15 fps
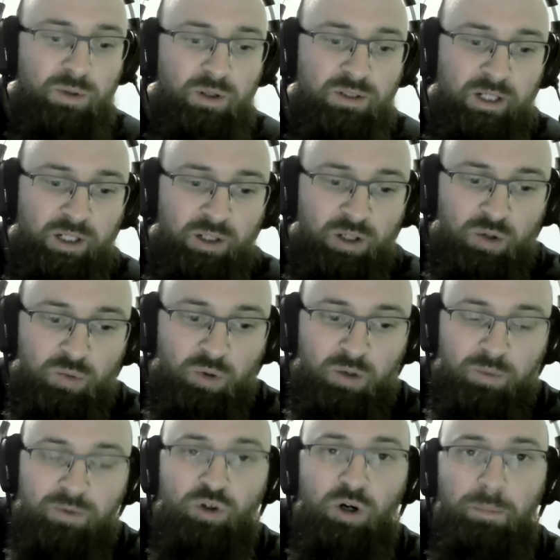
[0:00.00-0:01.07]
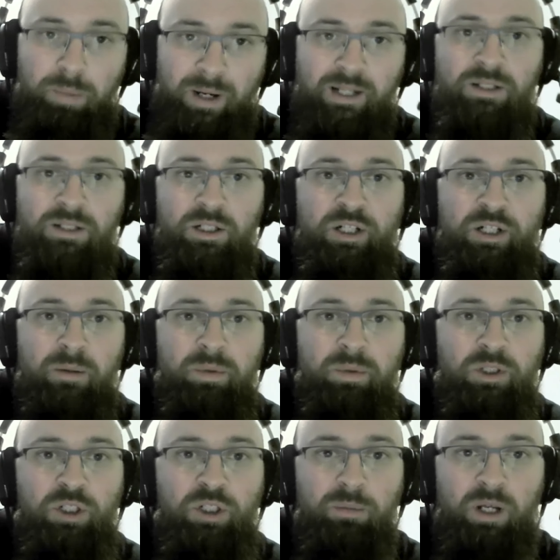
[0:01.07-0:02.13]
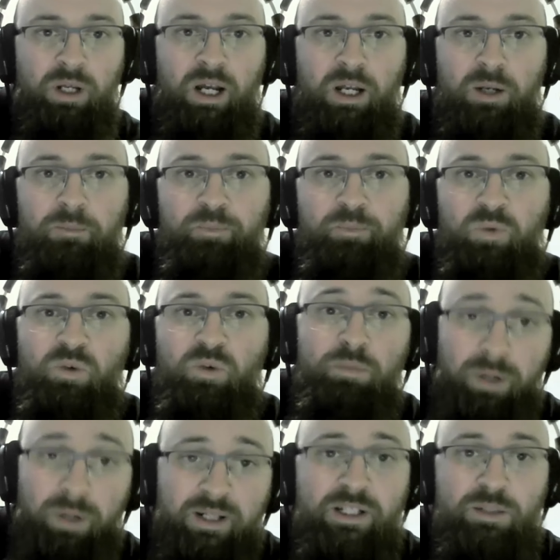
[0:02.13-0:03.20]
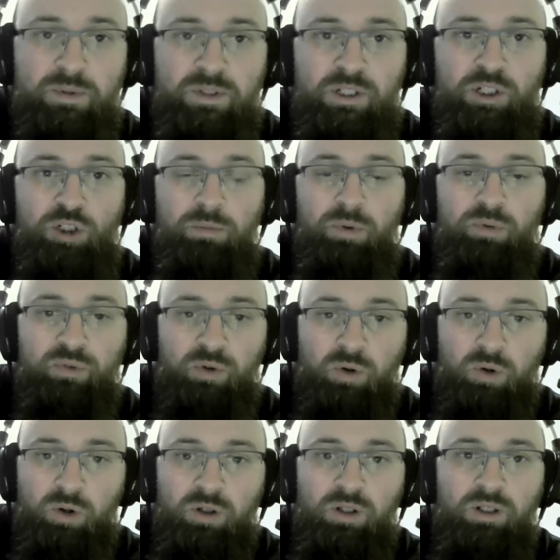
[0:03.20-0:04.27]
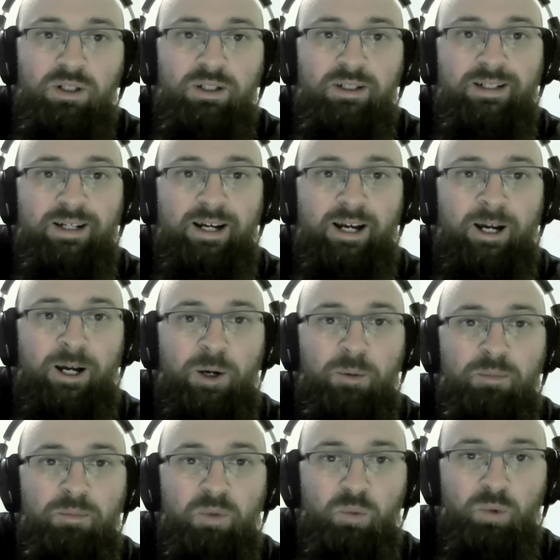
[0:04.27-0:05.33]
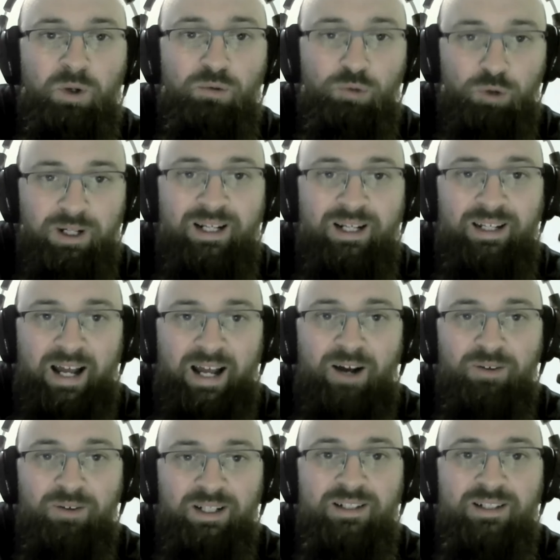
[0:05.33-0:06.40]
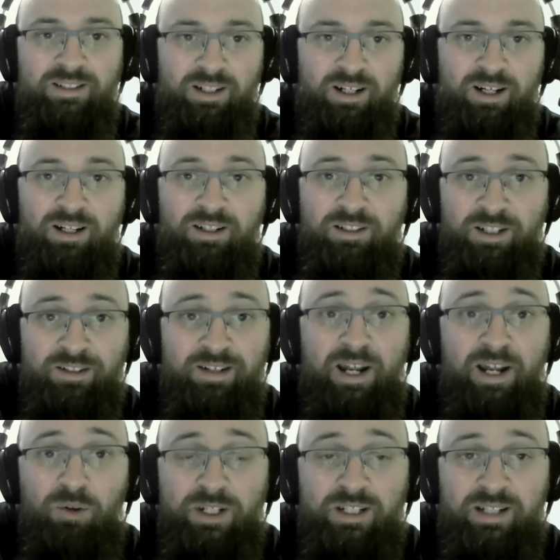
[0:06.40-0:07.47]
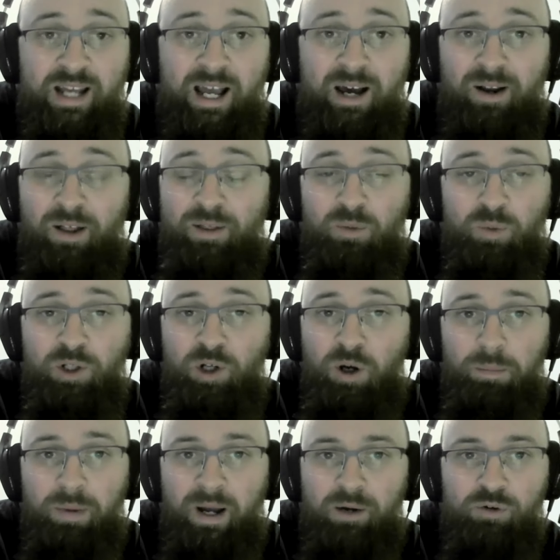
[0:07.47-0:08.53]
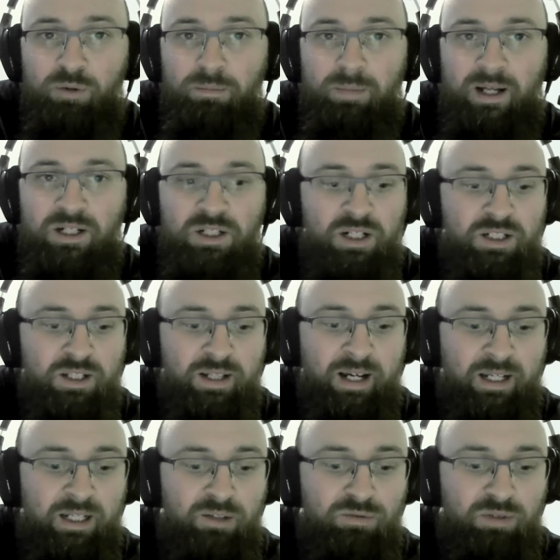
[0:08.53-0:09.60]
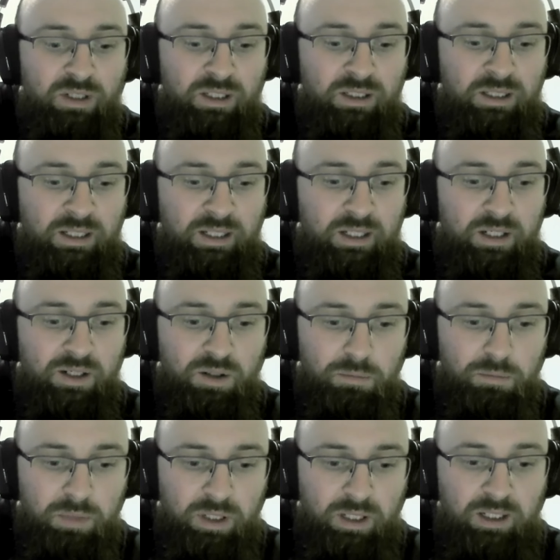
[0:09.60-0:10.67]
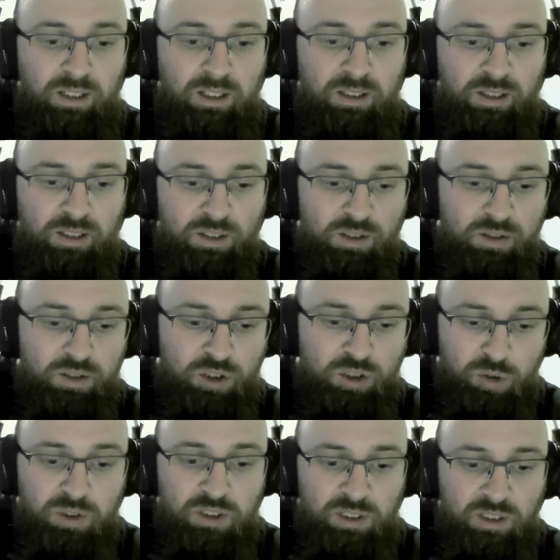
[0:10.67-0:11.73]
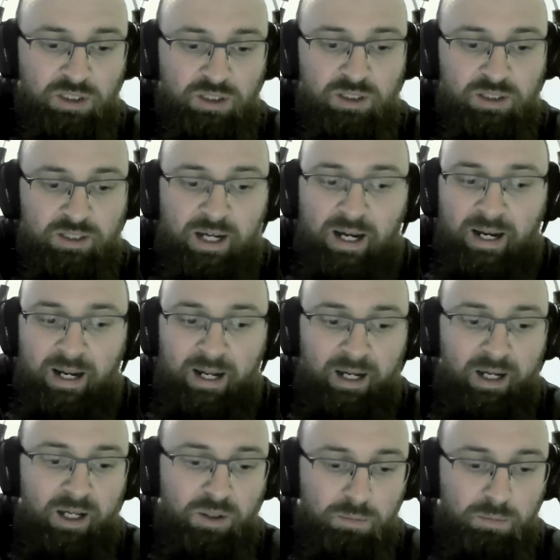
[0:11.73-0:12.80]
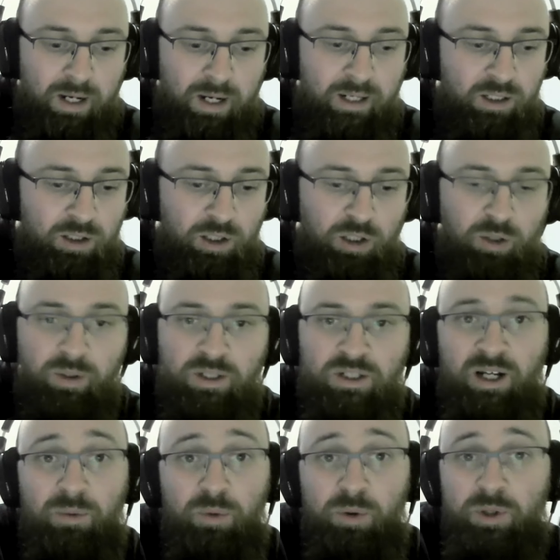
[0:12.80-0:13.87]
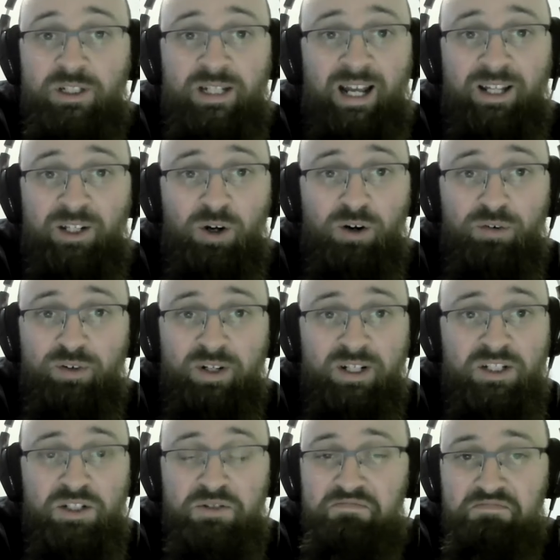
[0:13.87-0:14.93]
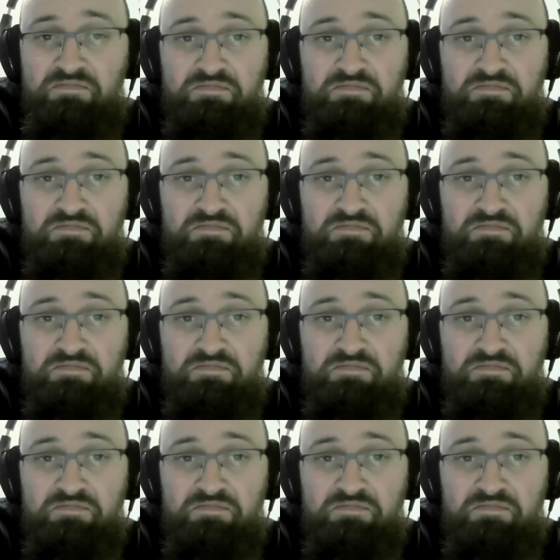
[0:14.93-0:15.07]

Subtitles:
where it was like, you know what, we've got back to the championship game. We've been in this position before. We really now need to nail this down. I think we got back from Manchester that evening, me, the 2 assistants that I had, Mike and Lewis, like we were sat in the office